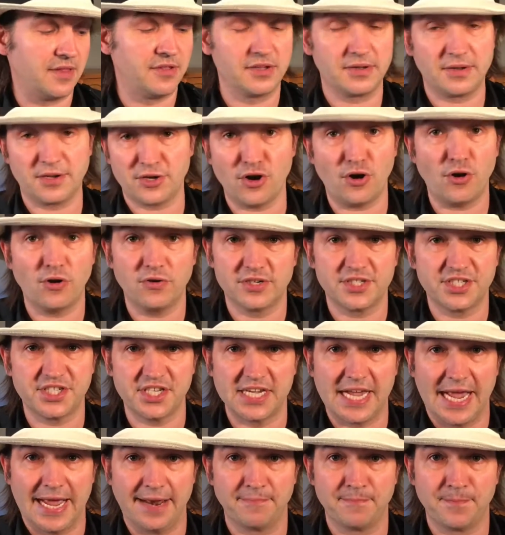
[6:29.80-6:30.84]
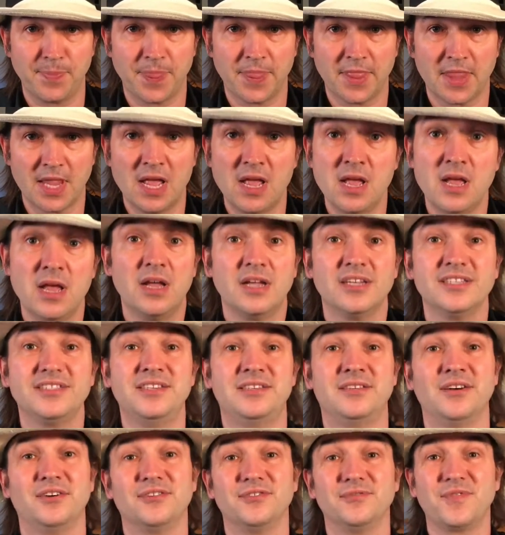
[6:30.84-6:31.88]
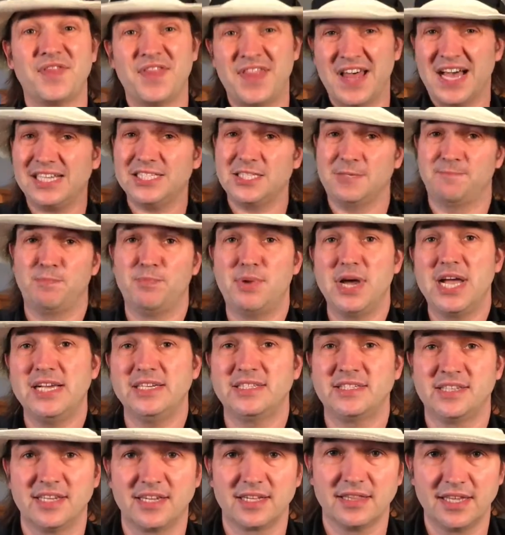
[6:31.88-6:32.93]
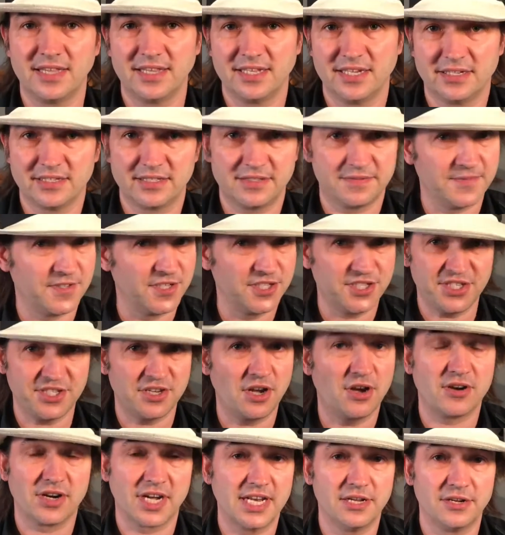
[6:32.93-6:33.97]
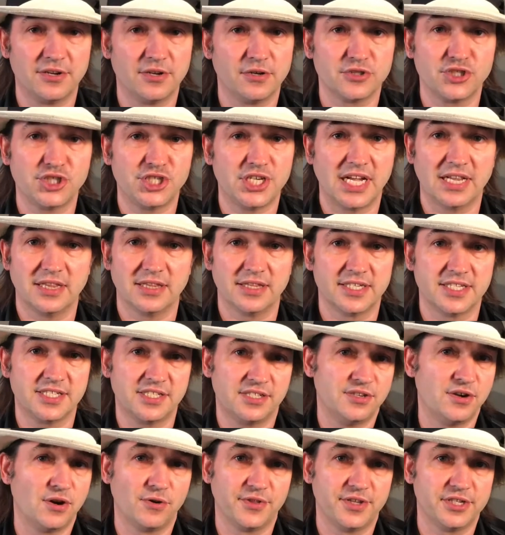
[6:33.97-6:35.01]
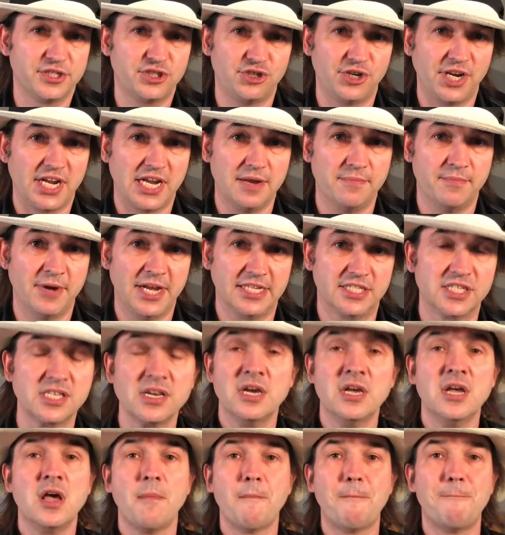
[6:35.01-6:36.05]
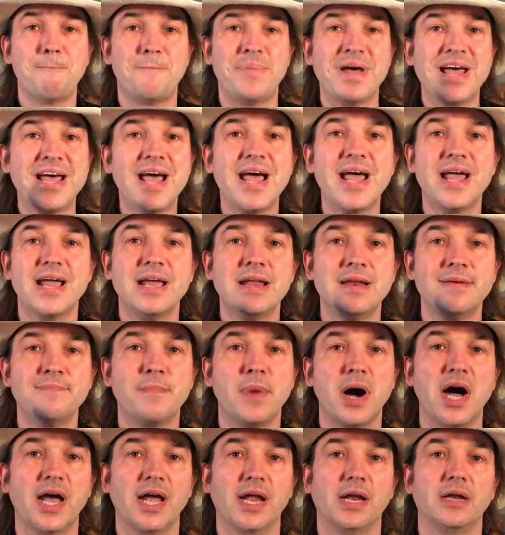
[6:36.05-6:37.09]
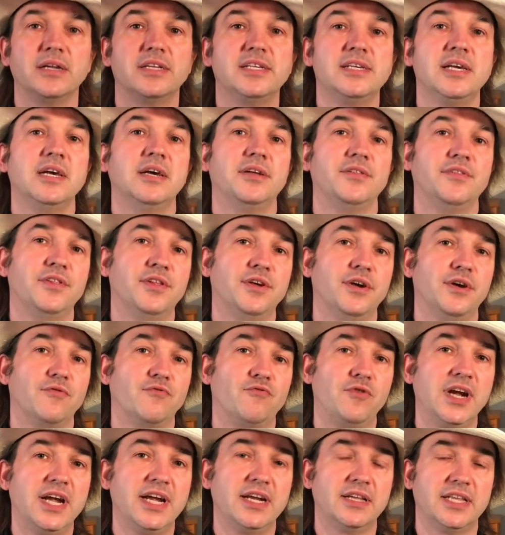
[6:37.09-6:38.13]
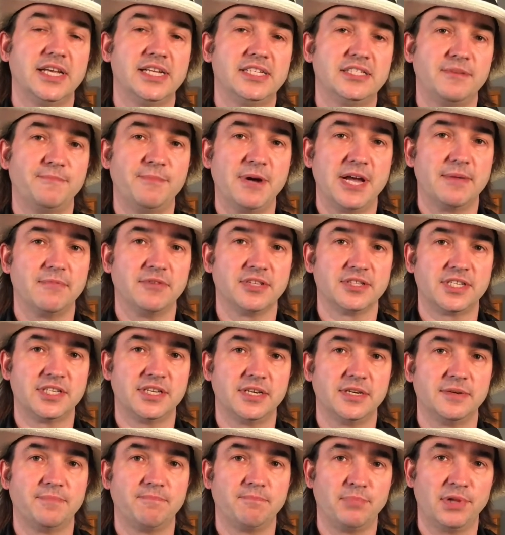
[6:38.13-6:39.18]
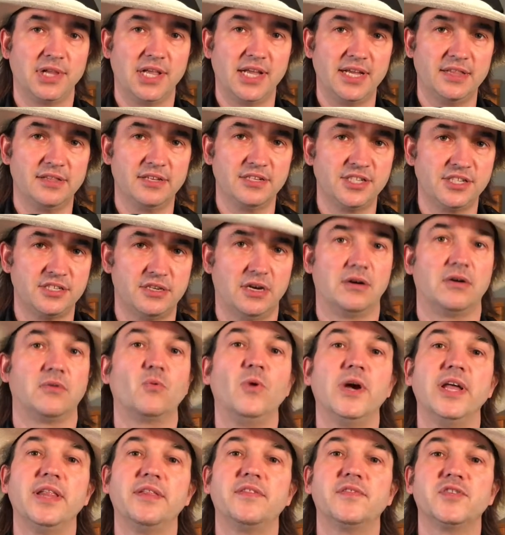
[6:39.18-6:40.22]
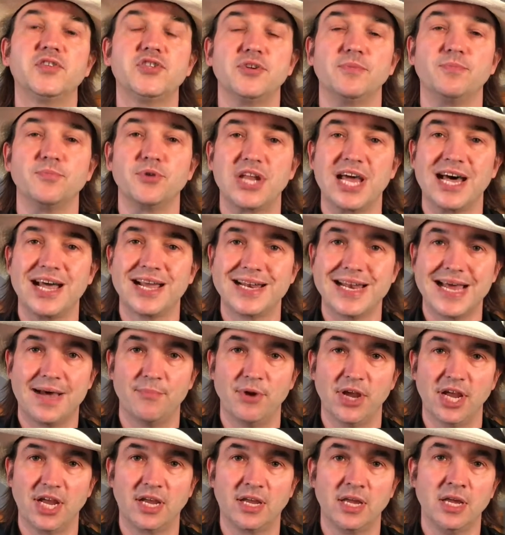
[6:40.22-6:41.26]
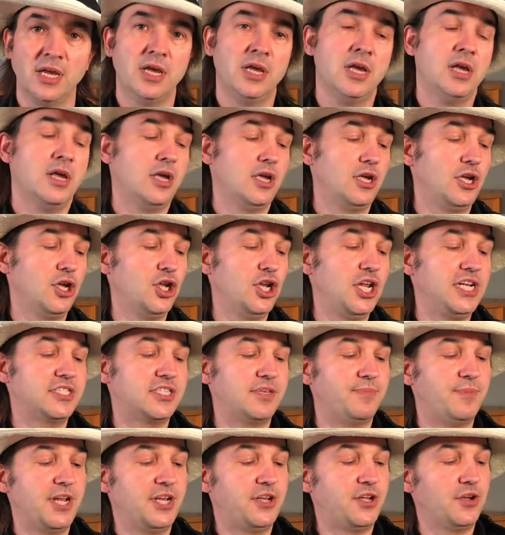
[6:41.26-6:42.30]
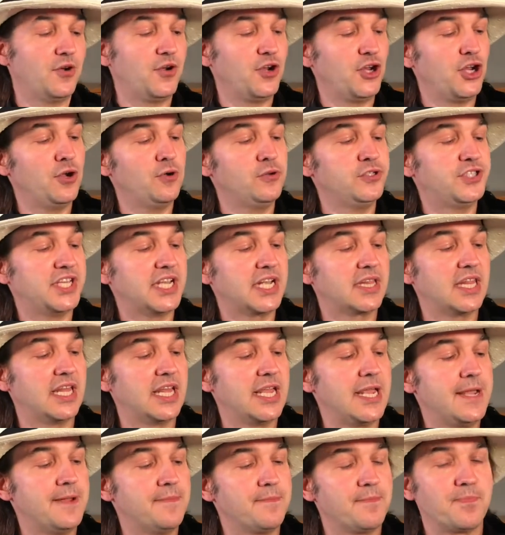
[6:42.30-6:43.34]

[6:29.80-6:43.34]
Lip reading: chorus again. So that's basically the song in a nutshell. There's no other tricky bits. Bear in mind that really to be able to play the song with some dynamic, you need to be using the